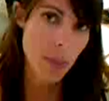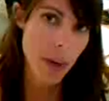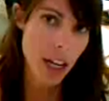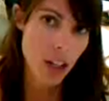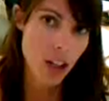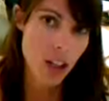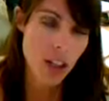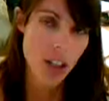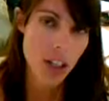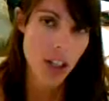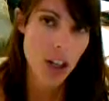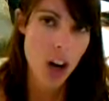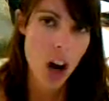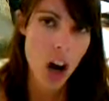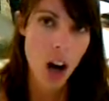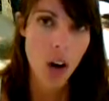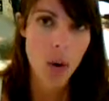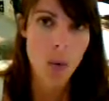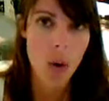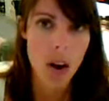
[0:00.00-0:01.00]
patient did
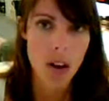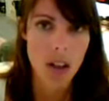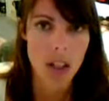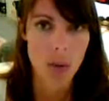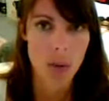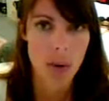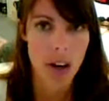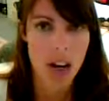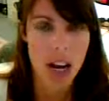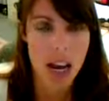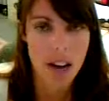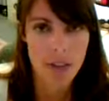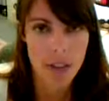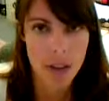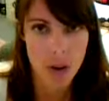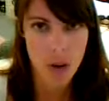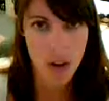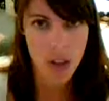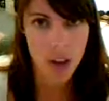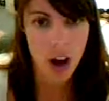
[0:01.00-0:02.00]
not want to wear heavy
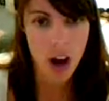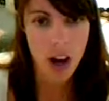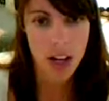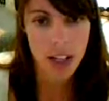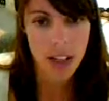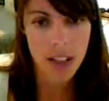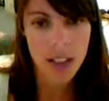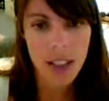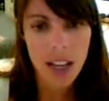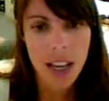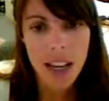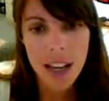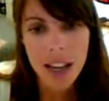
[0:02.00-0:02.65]
orthotics.